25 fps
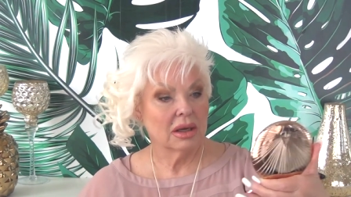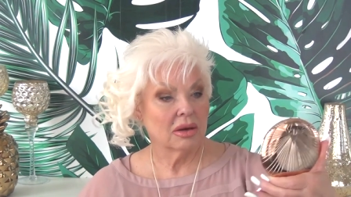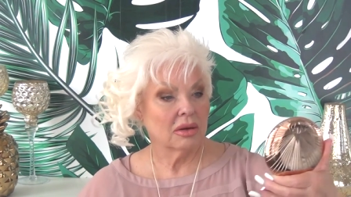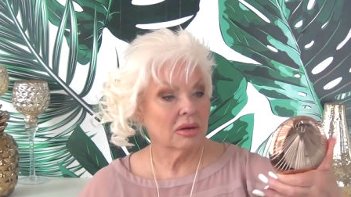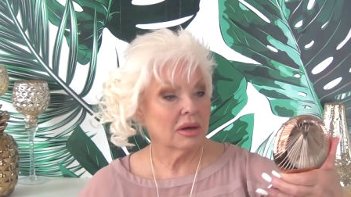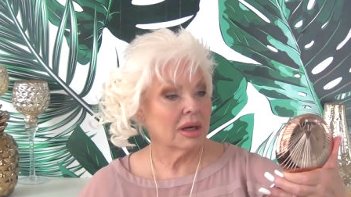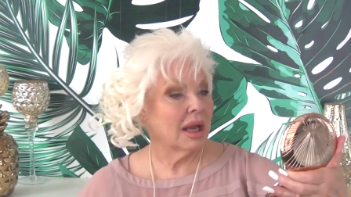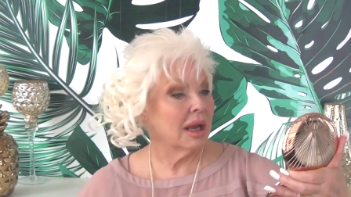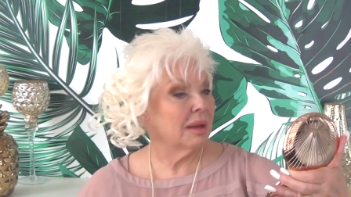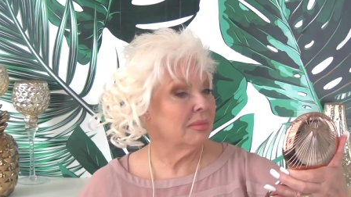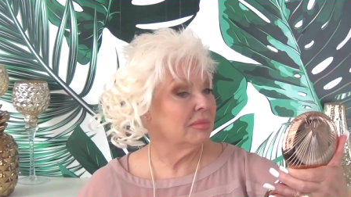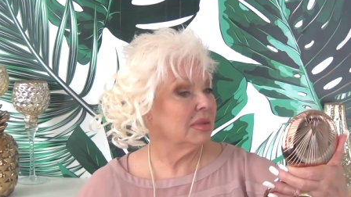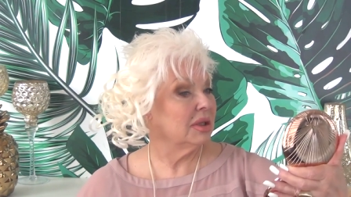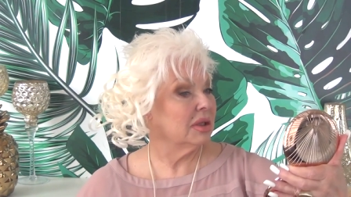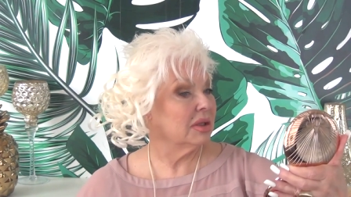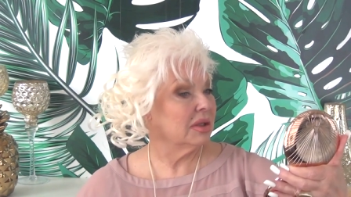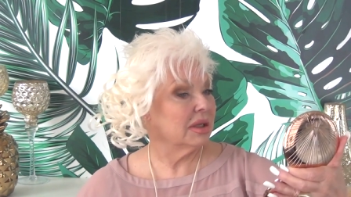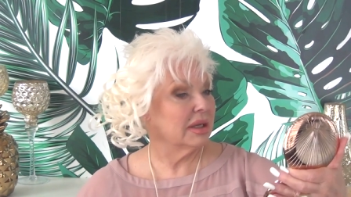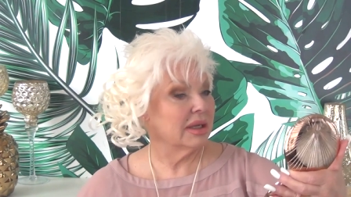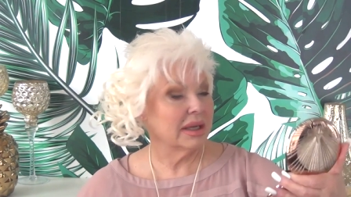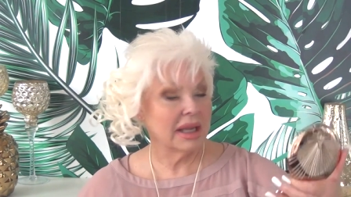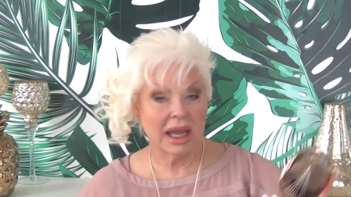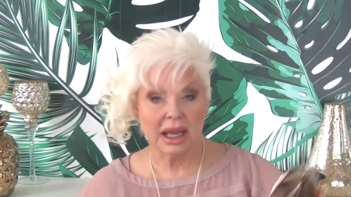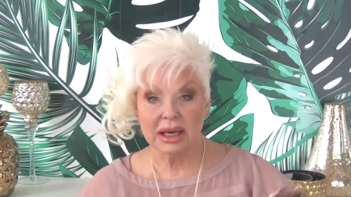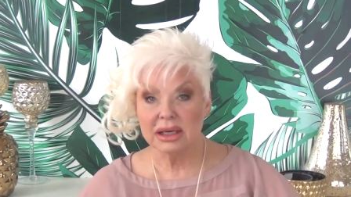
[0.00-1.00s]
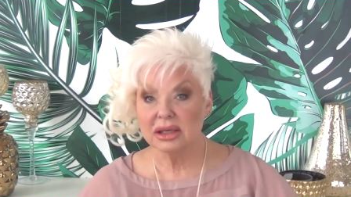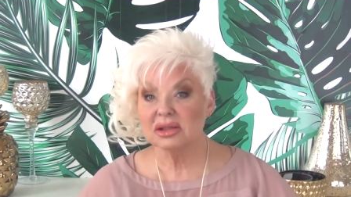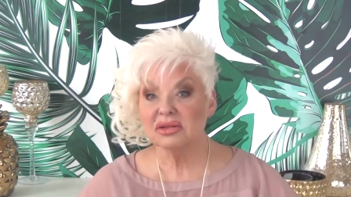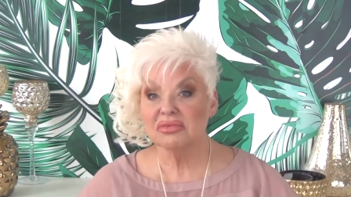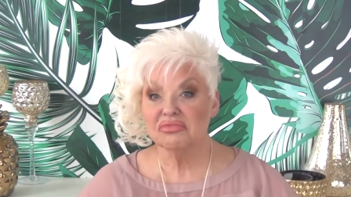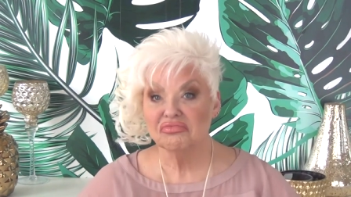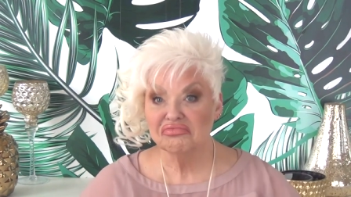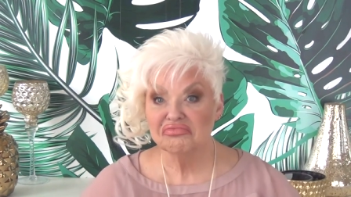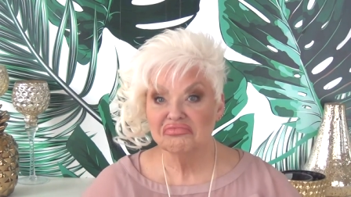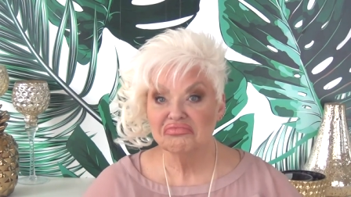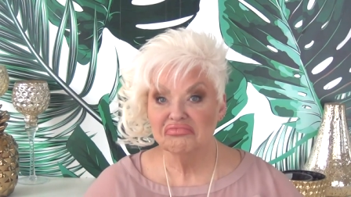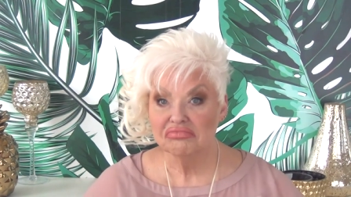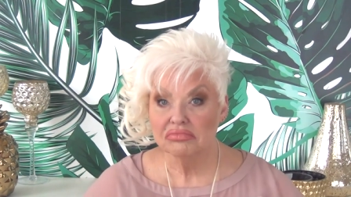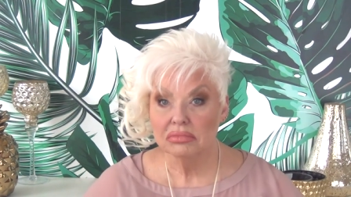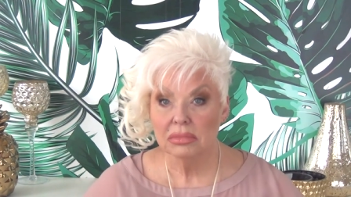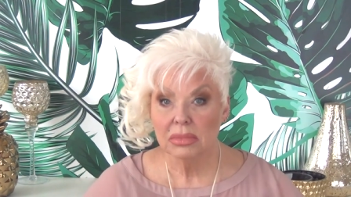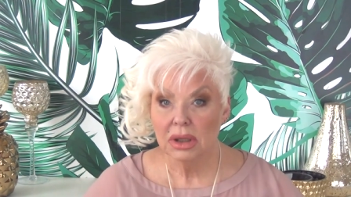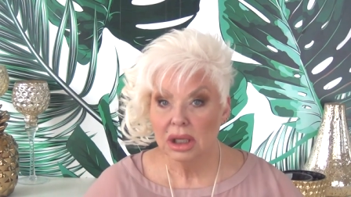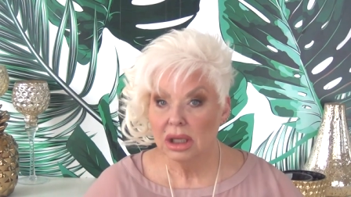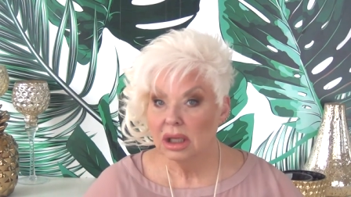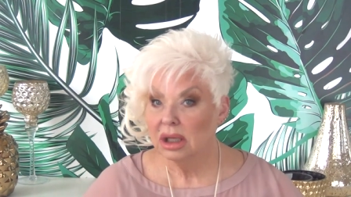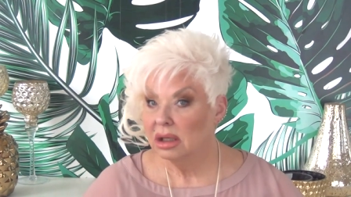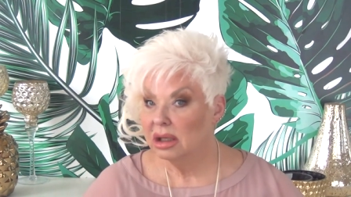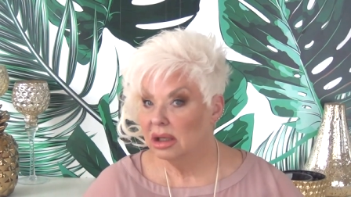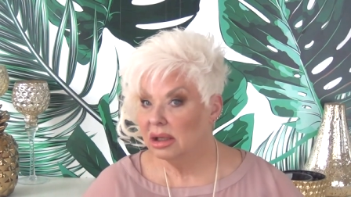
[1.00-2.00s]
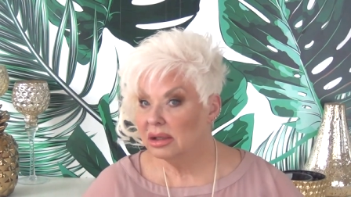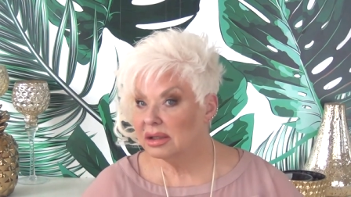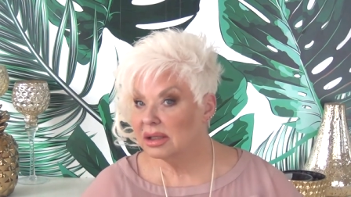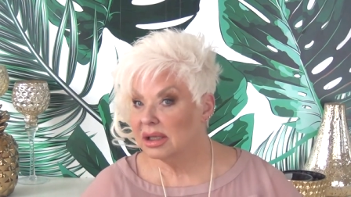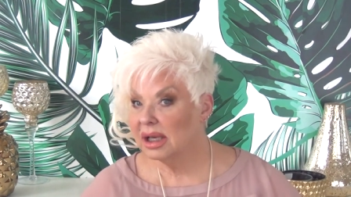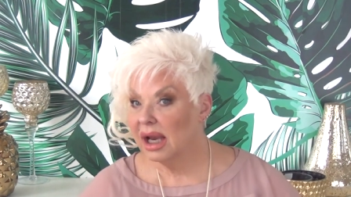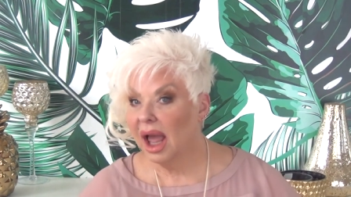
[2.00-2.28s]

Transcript: what I'm looking at is, looks